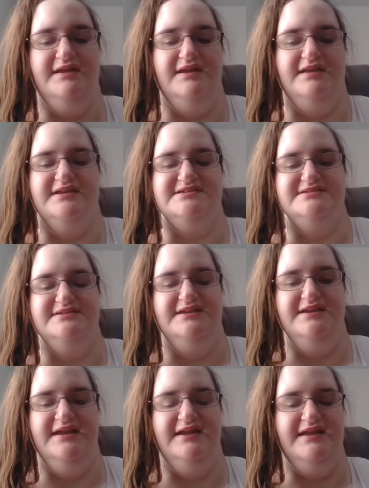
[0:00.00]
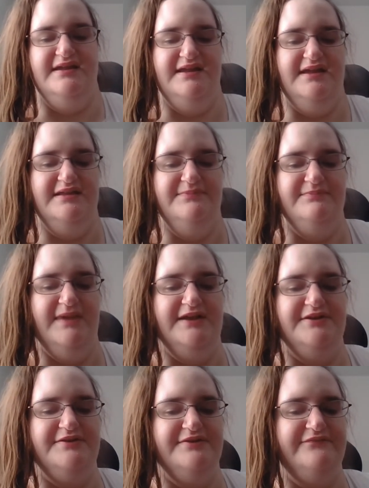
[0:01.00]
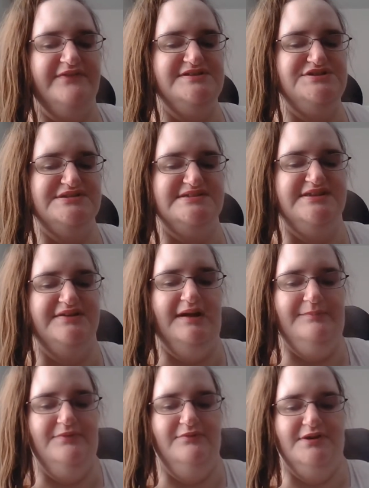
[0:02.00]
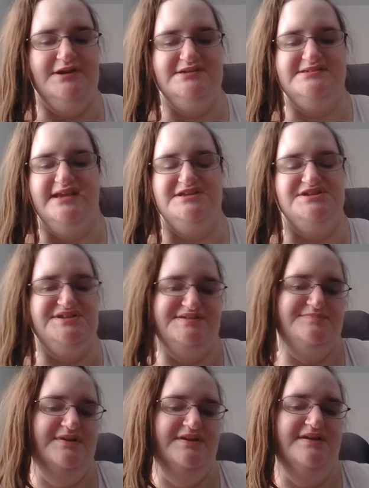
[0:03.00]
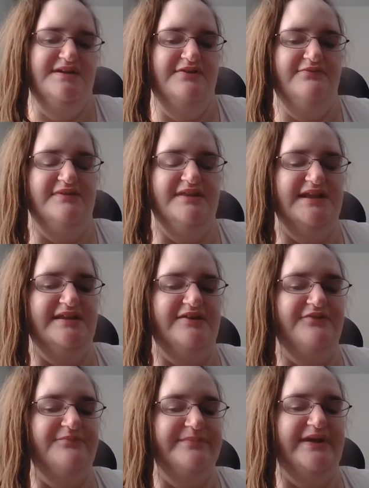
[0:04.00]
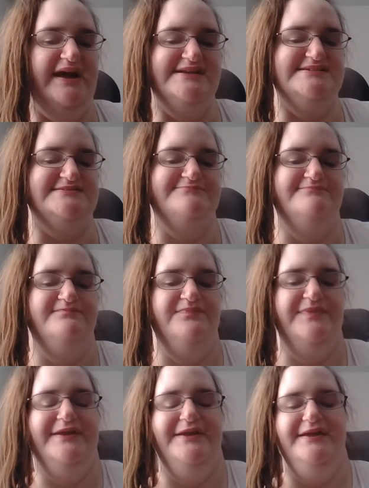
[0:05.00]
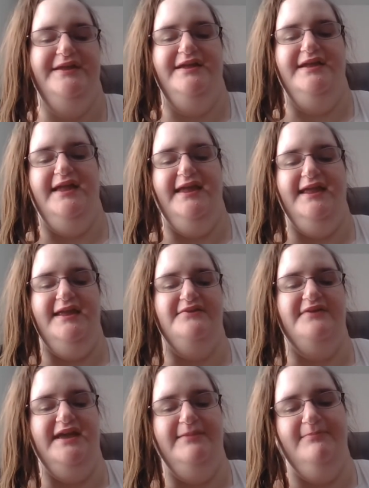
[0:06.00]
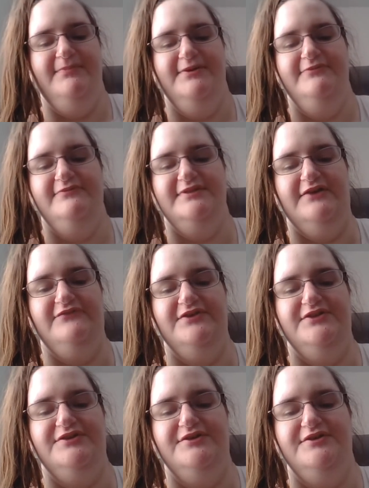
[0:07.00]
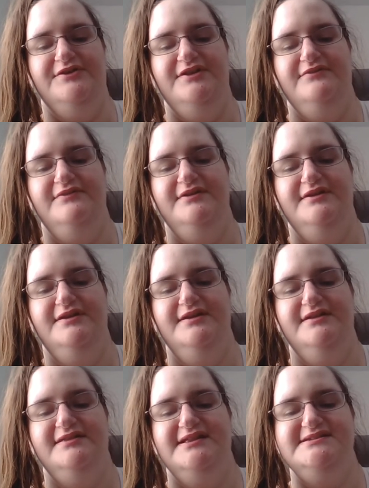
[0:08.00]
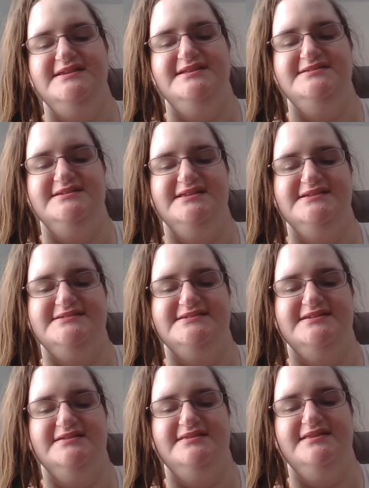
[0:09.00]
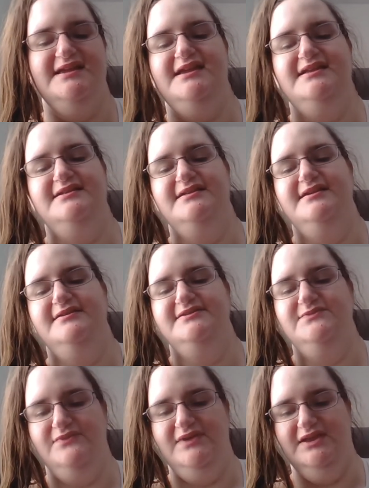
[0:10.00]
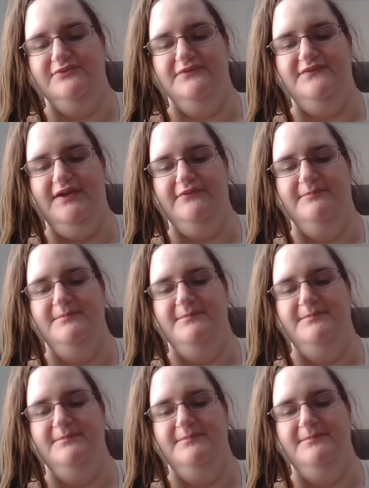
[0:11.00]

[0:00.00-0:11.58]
It doesn't matter if it's just a couple words, I just would like to hear from you guys. Anyway, without further ado, let's get into this late week in review.